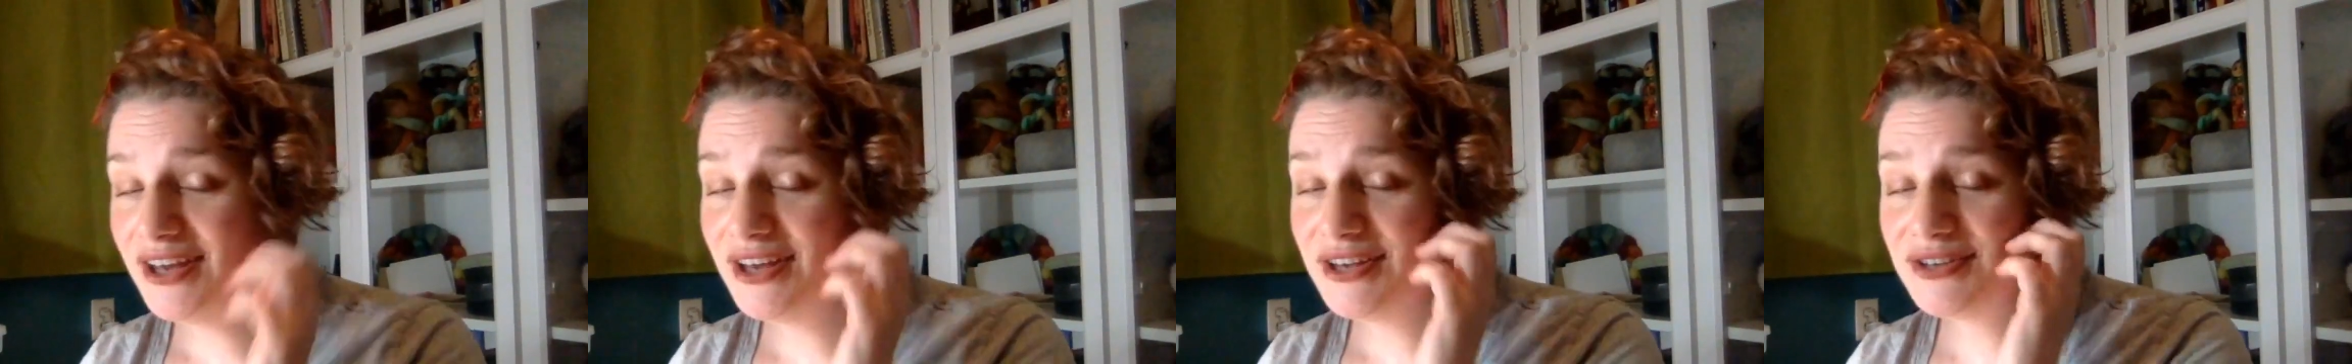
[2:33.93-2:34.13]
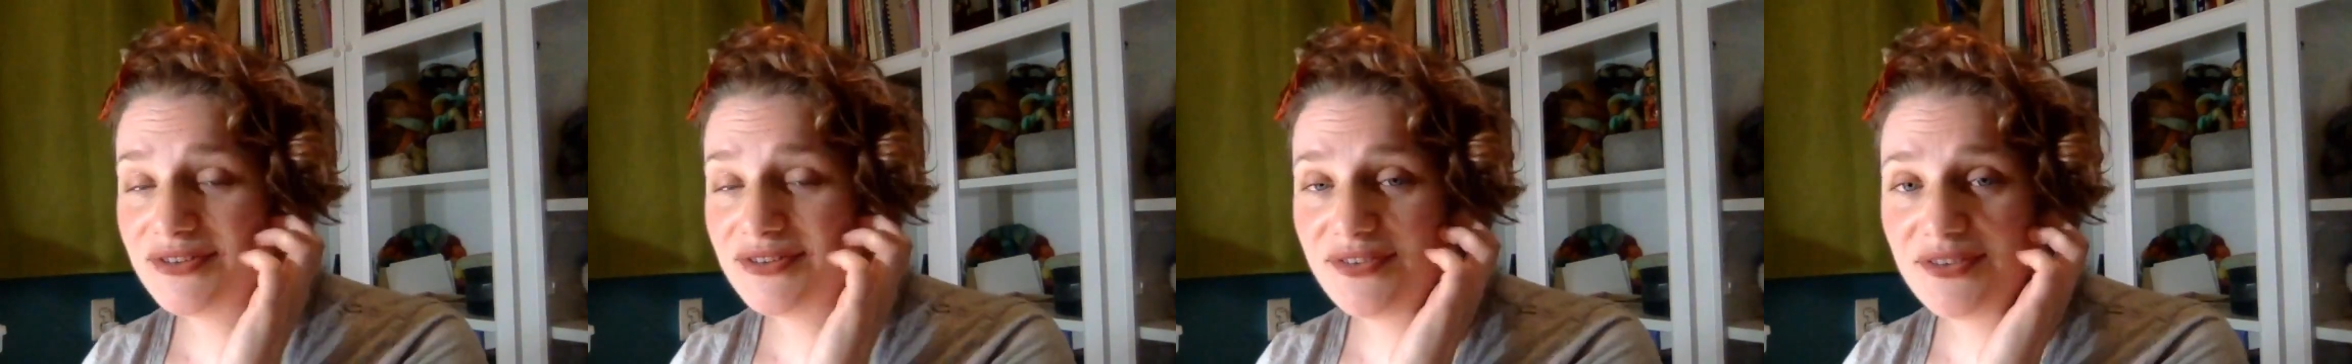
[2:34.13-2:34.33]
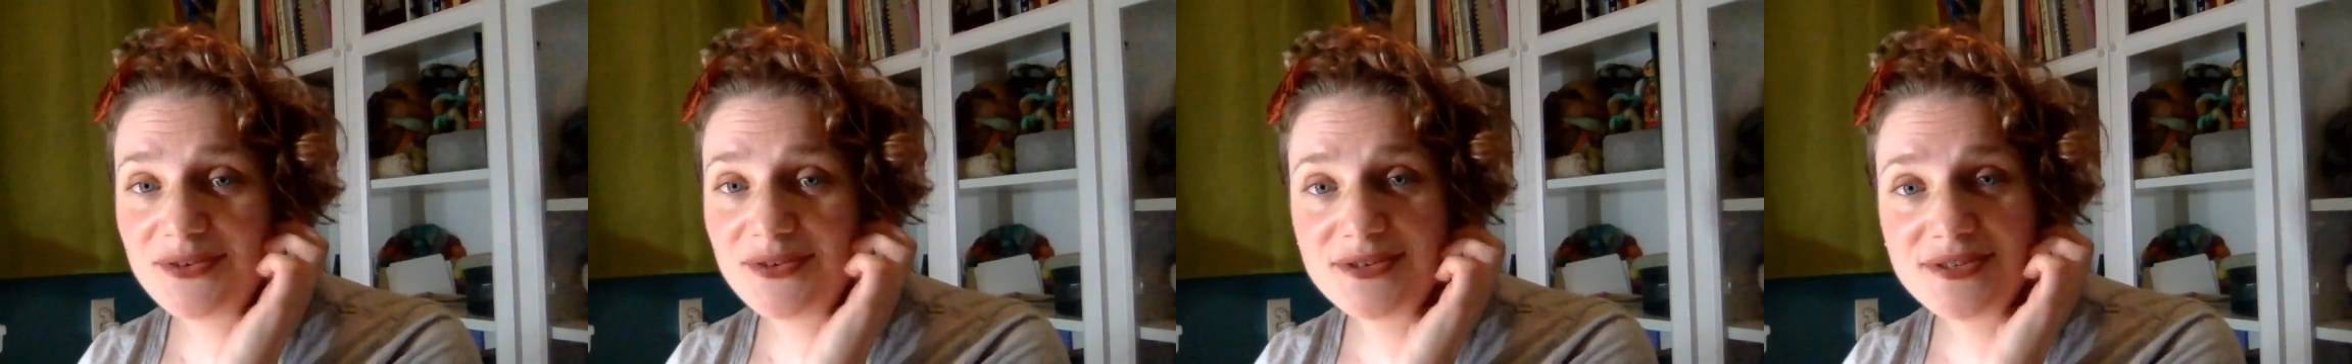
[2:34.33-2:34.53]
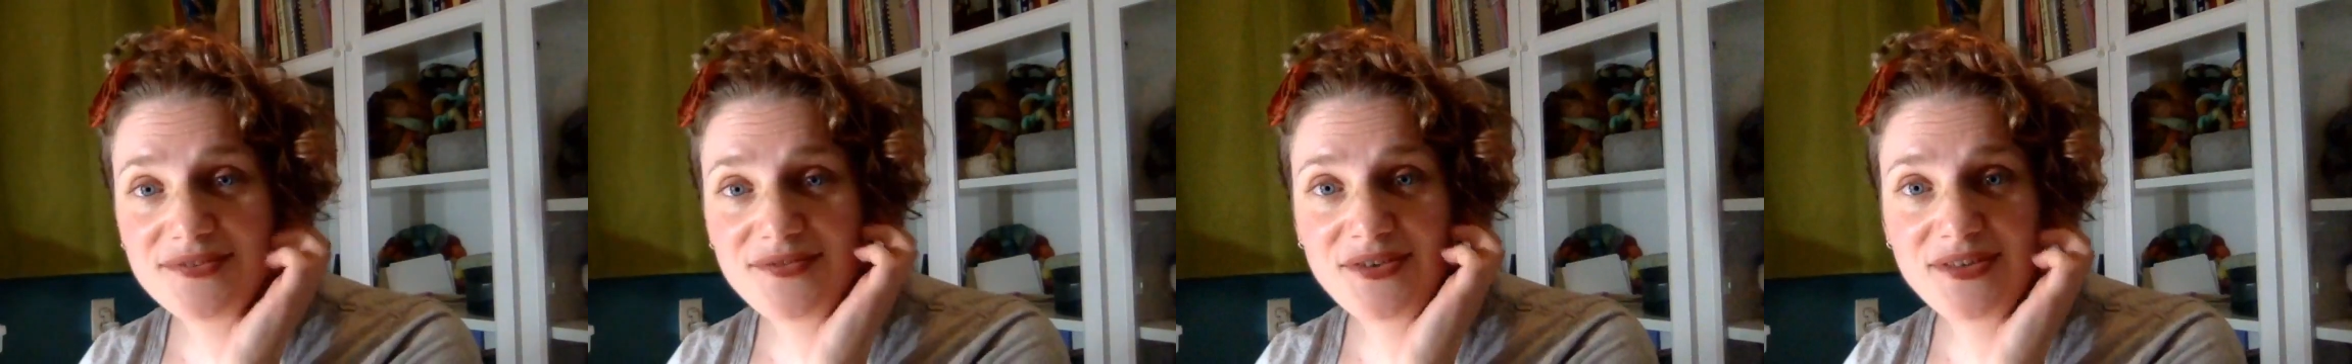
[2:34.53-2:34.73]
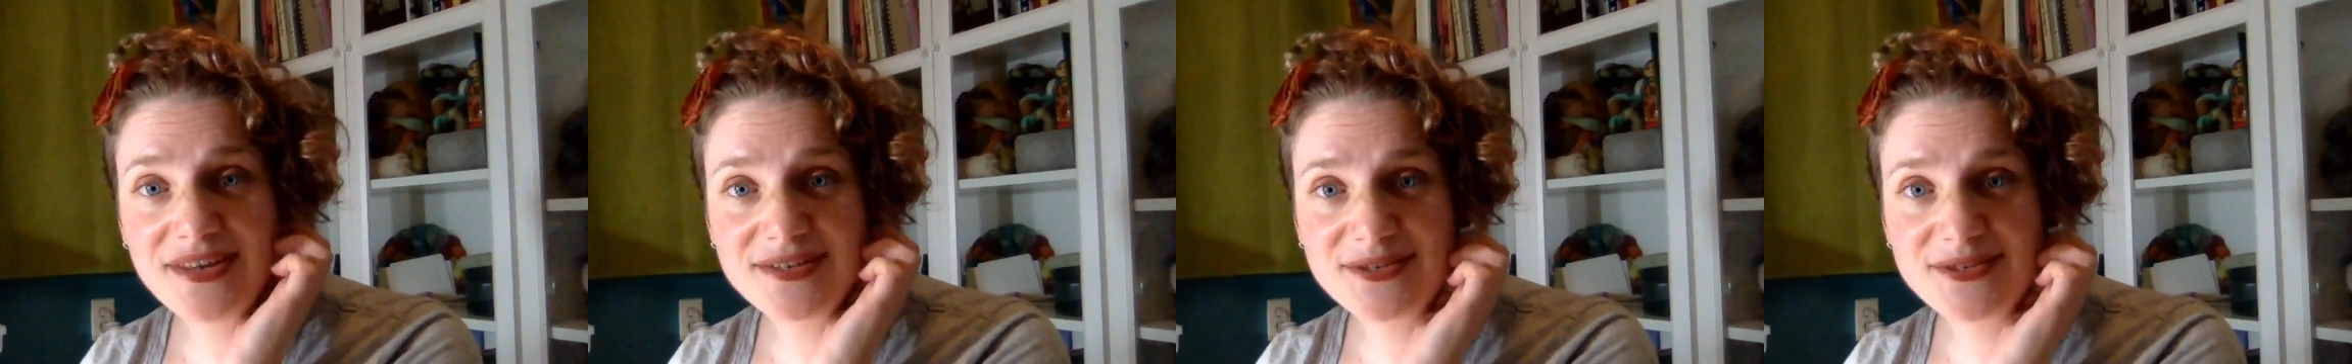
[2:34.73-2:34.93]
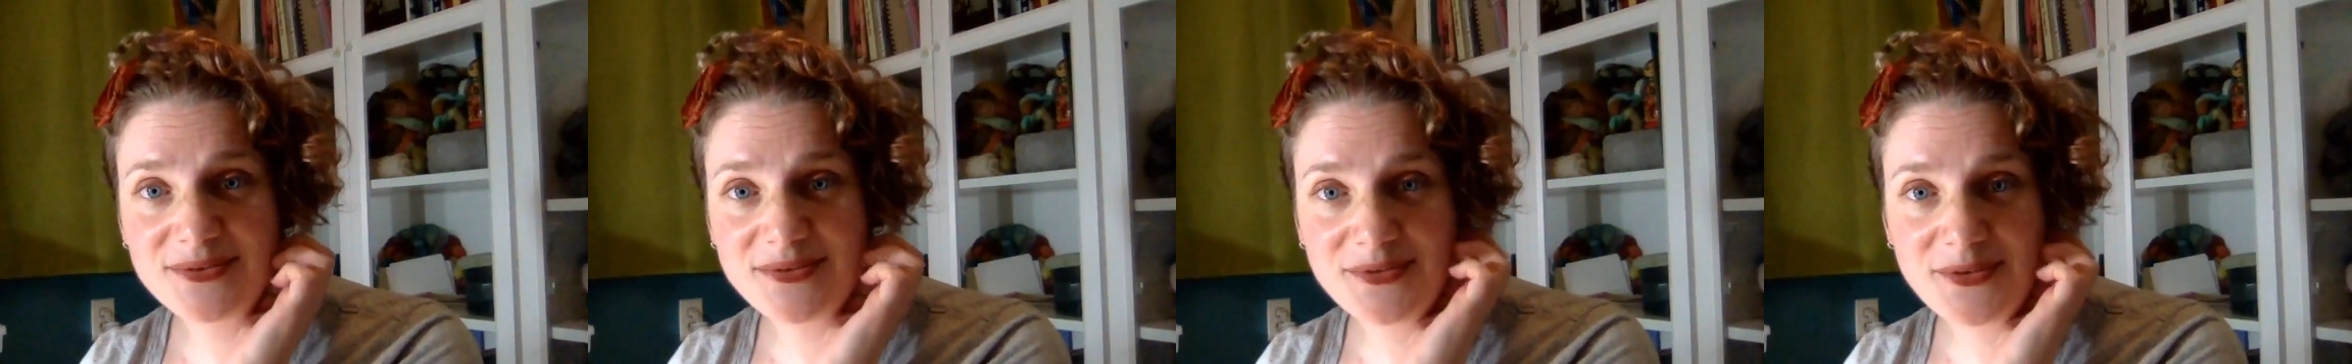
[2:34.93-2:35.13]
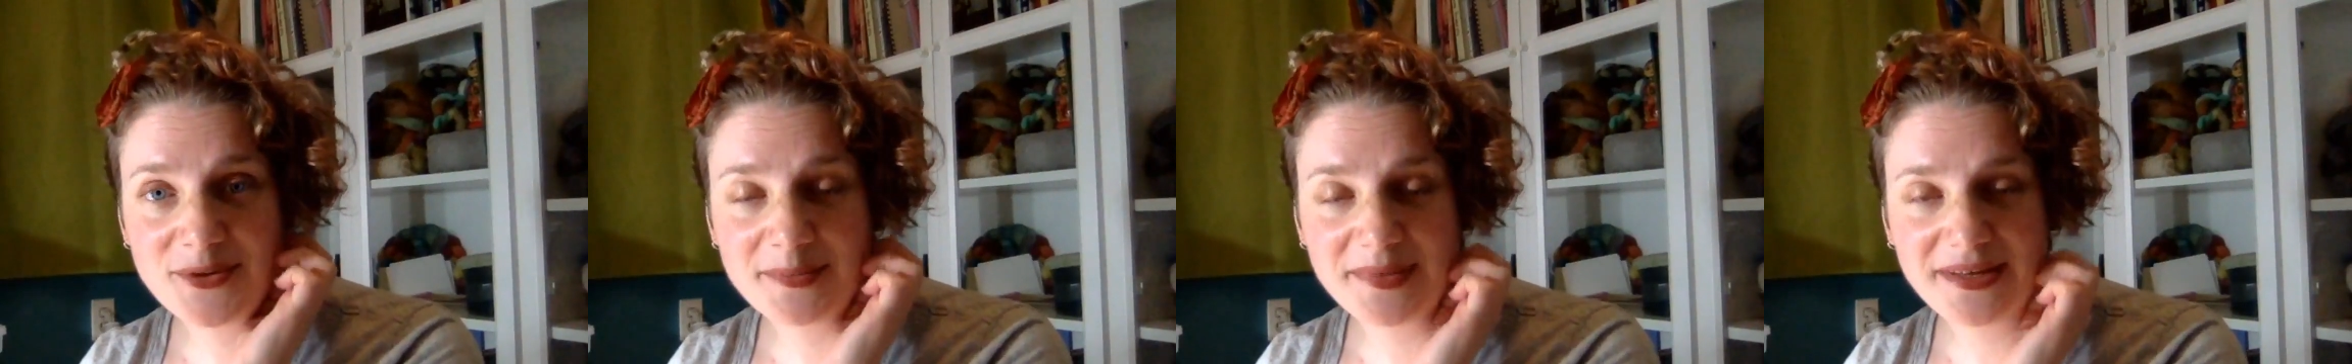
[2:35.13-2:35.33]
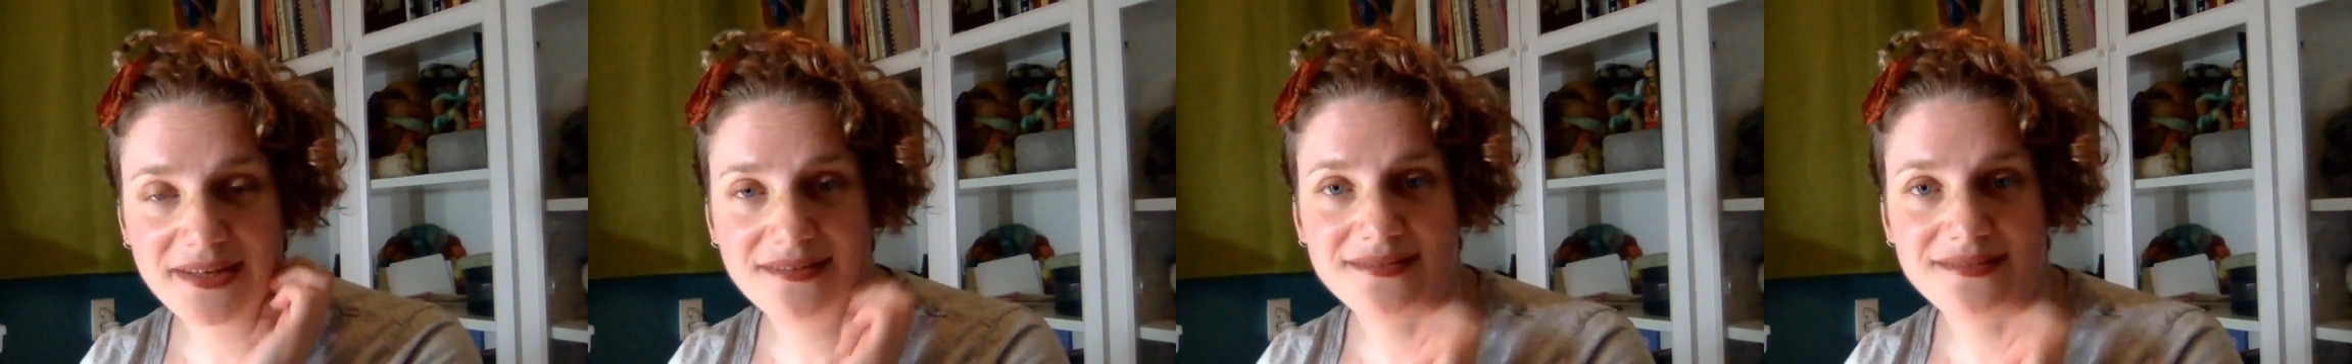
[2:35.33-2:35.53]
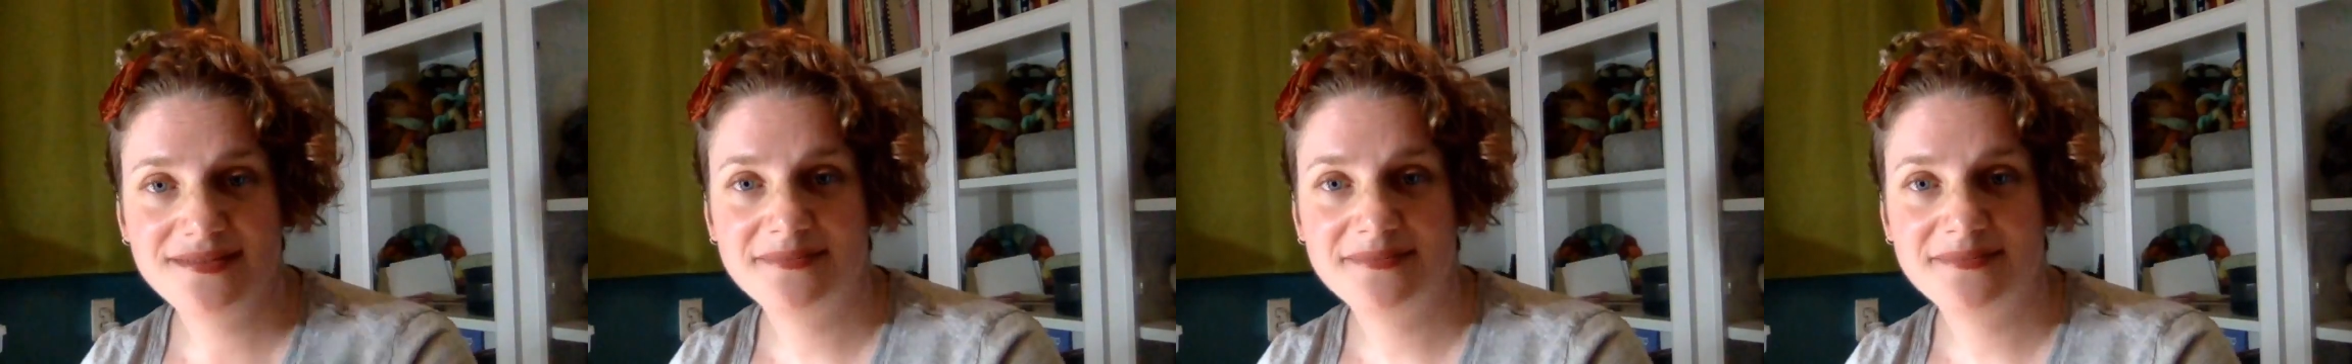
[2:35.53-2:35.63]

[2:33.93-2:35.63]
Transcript: So for those of you that don't know me,